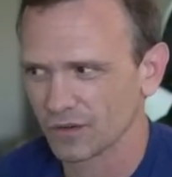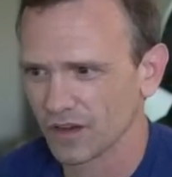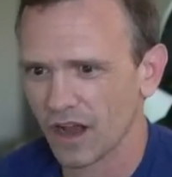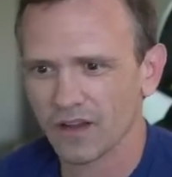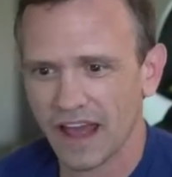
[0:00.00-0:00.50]
Yeah, oh,
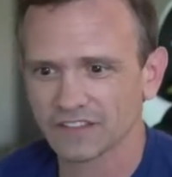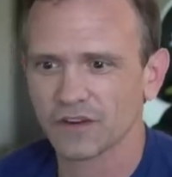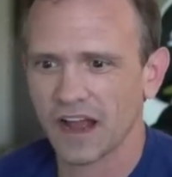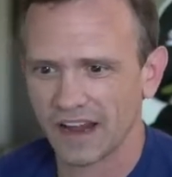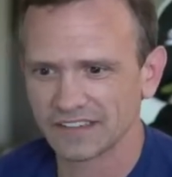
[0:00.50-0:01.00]
yeah,
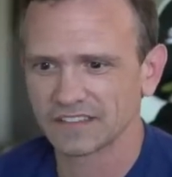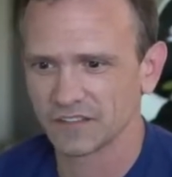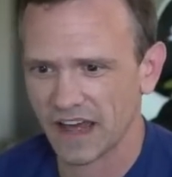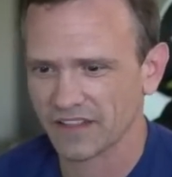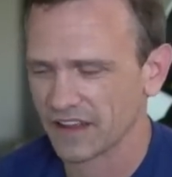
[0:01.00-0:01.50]
right. I did do
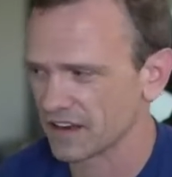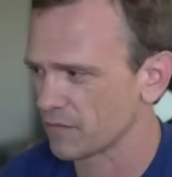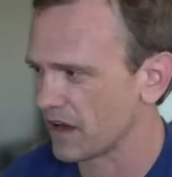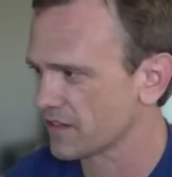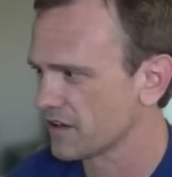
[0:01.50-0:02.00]
that at the end of the
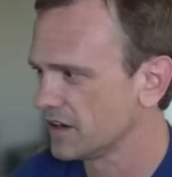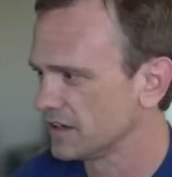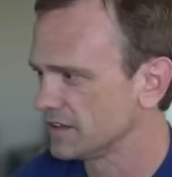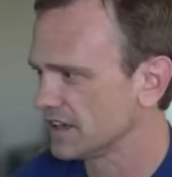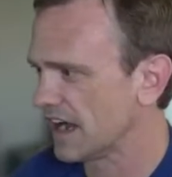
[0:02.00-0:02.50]
month.
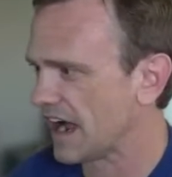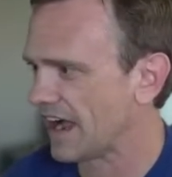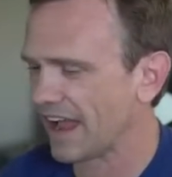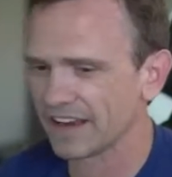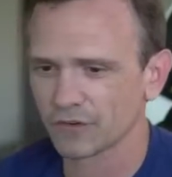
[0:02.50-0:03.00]
Yeah,
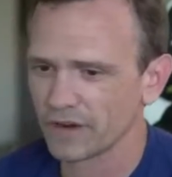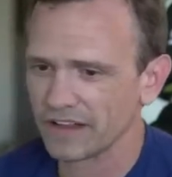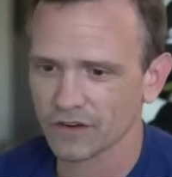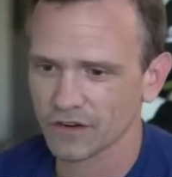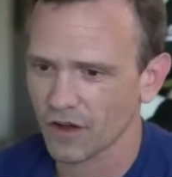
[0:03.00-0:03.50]
I had to
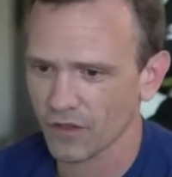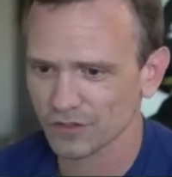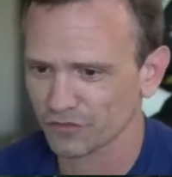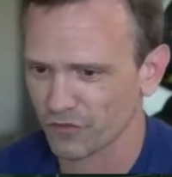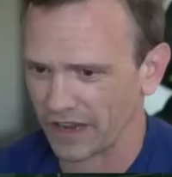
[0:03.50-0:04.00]
relearn all
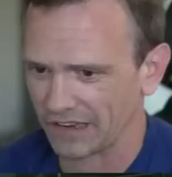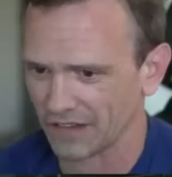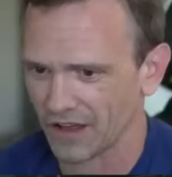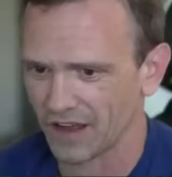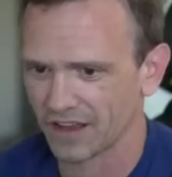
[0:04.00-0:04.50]
those freaking
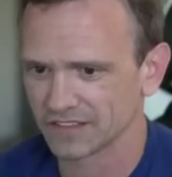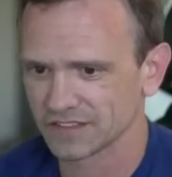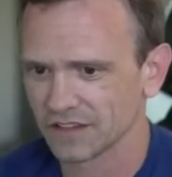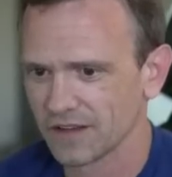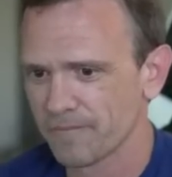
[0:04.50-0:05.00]

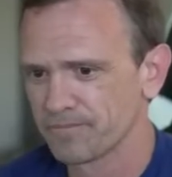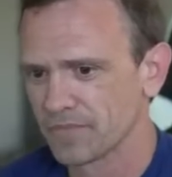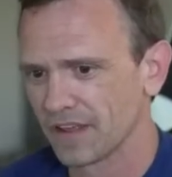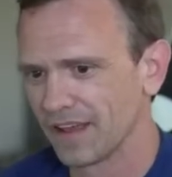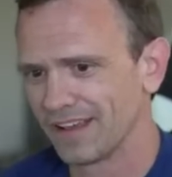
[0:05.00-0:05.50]
lines.
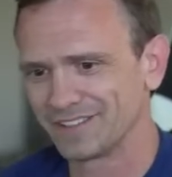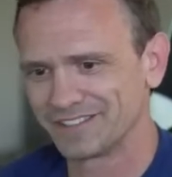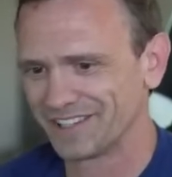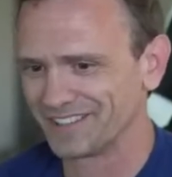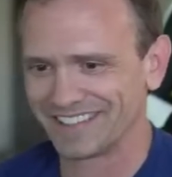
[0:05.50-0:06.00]
It's
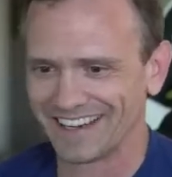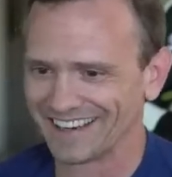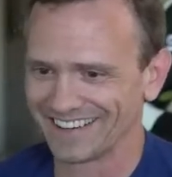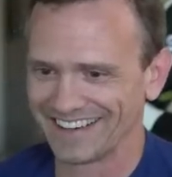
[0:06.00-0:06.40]
so tiring.